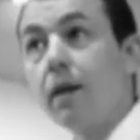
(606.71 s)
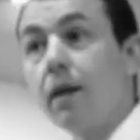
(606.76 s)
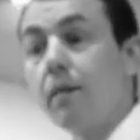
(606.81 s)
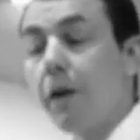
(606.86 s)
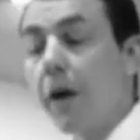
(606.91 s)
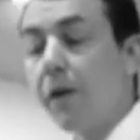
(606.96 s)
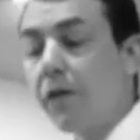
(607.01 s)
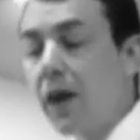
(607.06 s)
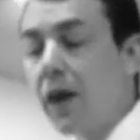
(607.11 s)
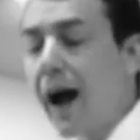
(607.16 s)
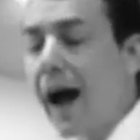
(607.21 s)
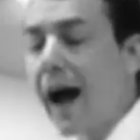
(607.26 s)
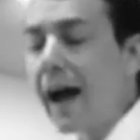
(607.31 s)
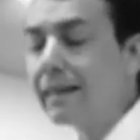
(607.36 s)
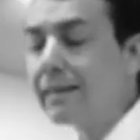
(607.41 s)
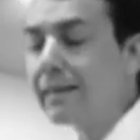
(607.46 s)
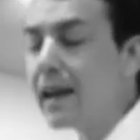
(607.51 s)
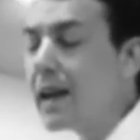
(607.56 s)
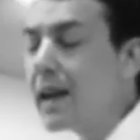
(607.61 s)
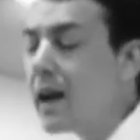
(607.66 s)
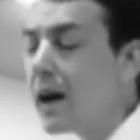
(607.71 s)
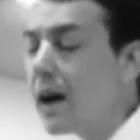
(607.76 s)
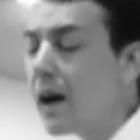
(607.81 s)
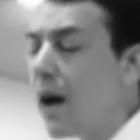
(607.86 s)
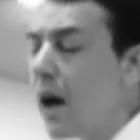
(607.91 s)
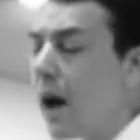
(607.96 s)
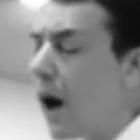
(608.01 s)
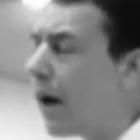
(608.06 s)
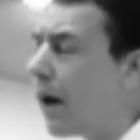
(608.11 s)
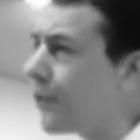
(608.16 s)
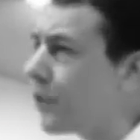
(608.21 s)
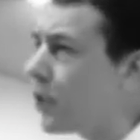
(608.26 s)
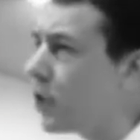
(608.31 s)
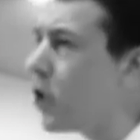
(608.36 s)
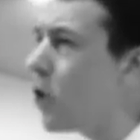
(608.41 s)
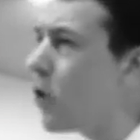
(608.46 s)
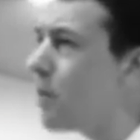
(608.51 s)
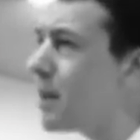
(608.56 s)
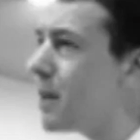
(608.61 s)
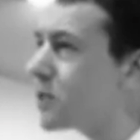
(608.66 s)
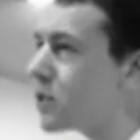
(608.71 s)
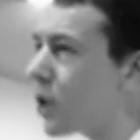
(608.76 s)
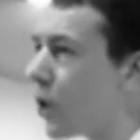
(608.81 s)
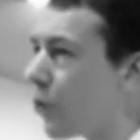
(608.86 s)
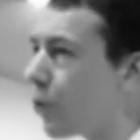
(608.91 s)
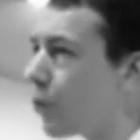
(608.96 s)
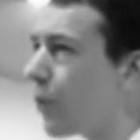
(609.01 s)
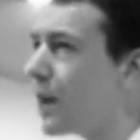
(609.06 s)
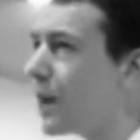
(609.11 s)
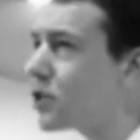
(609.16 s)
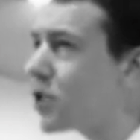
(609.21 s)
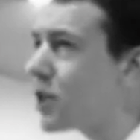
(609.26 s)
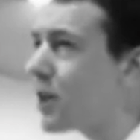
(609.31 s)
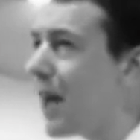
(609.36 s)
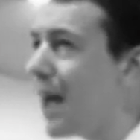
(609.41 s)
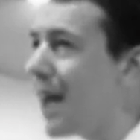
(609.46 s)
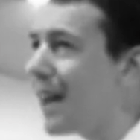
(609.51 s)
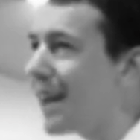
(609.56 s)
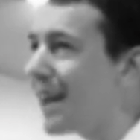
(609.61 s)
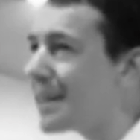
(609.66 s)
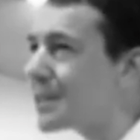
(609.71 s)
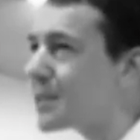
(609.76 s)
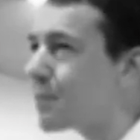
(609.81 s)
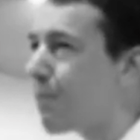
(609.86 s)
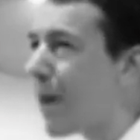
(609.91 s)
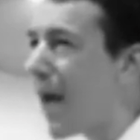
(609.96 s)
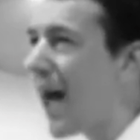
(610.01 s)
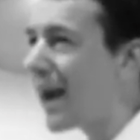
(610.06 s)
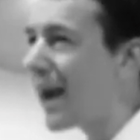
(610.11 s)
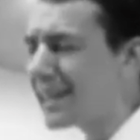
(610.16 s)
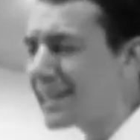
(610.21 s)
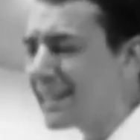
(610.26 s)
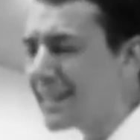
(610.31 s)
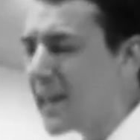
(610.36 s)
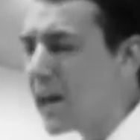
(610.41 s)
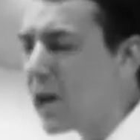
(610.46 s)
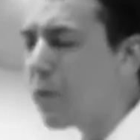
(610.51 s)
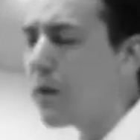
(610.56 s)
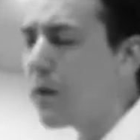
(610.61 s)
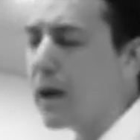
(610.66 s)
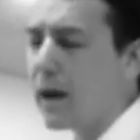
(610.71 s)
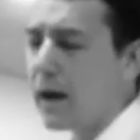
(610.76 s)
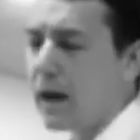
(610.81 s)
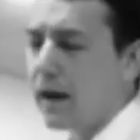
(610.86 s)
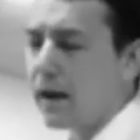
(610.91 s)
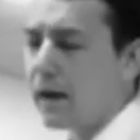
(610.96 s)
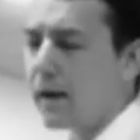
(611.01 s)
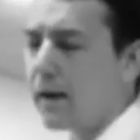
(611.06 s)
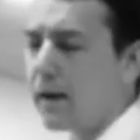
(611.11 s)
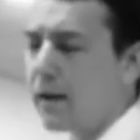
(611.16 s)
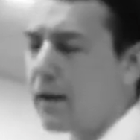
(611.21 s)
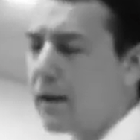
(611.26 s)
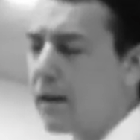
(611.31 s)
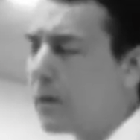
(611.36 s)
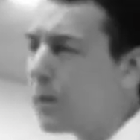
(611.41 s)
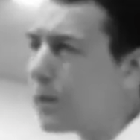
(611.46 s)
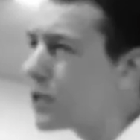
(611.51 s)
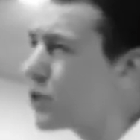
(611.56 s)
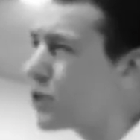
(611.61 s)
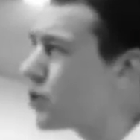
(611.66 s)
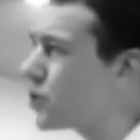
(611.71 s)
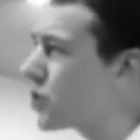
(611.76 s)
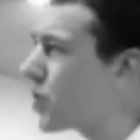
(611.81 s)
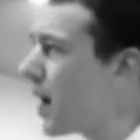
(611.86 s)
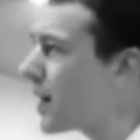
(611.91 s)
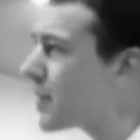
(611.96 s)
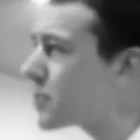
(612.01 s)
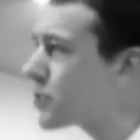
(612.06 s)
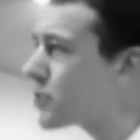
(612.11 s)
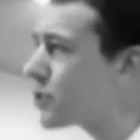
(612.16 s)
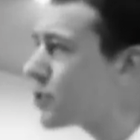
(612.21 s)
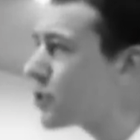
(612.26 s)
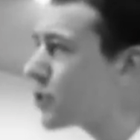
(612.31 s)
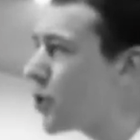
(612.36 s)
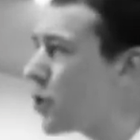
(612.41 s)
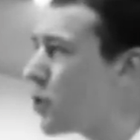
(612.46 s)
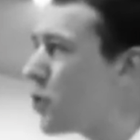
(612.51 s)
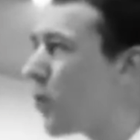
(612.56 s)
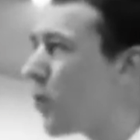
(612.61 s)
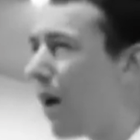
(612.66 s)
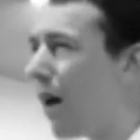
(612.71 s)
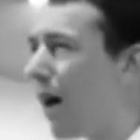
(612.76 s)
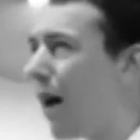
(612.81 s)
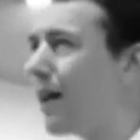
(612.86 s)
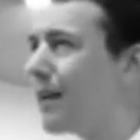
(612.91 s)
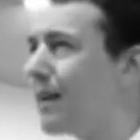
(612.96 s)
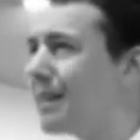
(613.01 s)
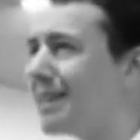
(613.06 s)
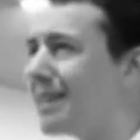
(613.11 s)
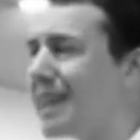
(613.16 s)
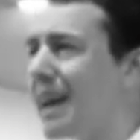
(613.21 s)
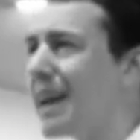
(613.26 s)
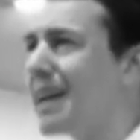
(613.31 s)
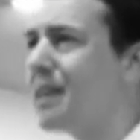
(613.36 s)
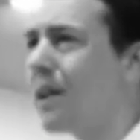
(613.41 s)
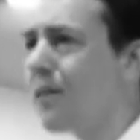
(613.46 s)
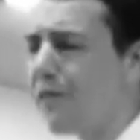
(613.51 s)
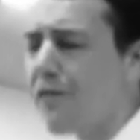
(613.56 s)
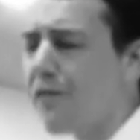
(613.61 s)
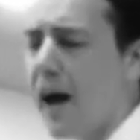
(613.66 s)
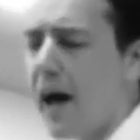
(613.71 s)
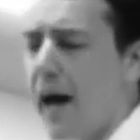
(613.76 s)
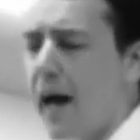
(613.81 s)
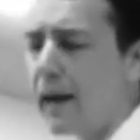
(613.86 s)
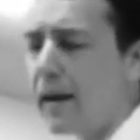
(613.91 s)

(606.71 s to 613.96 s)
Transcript: But the idea of humans originating as bacteria was just too undignified.